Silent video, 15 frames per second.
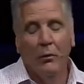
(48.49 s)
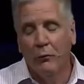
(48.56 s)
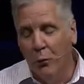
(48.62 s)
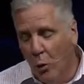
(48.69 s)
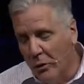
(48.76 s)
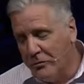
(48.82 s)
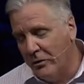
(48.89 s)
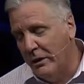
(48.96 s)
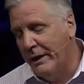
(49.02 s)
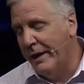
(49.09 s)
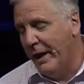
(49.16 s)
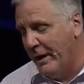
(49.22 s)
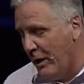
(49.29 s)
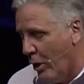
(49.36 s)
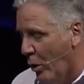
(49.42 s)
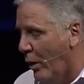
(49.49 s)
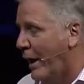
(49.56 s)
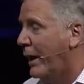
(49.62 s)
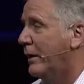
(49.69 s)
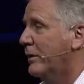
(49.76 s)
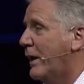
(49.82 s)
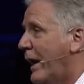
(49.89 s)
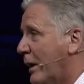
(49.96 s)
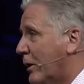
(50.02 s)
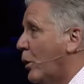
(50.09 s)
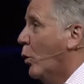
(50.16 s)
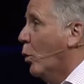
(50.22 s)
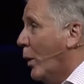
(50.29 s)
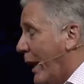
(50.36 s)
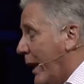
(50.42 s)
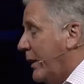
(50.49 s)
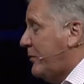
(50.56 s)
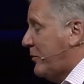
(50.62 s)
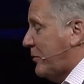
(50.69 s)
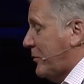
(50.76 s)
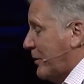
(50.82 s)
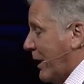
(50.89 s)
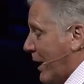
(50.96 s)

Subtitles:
Fortunately, I know how to go west.